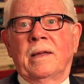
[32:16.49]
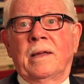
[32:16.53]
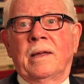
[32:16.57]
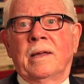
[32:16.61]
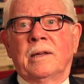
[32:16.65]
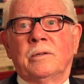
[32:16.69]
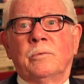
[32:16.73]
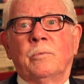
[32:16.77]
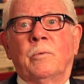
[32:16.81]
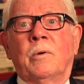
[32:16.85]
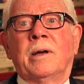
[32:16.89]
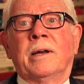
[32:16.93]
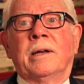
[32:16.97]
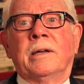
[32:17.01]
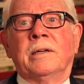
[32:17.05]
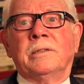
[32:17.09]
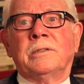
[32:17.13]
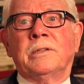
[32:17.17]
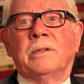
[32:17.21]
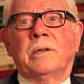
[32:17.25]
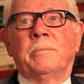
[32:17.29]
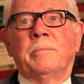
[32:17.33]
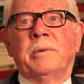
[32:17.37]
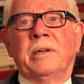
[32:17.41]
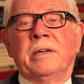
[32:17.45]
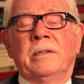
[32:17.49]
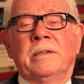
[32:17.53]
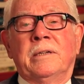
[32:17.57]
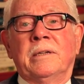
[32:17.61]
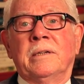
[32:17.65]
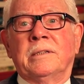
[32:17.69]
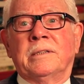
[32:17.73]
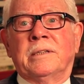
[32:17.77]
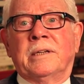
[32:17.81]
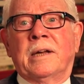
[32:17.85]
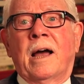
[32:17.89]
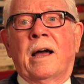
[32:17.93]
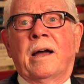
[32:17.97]
is what is to be
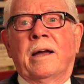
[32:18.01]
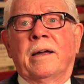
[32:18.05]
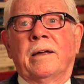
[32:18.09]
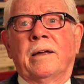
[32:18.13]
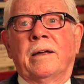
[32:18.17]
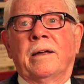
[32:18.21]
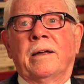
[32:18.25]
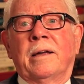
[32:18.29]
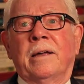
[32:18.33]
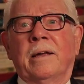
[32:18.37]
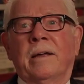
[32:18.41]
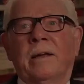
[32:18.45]
desired.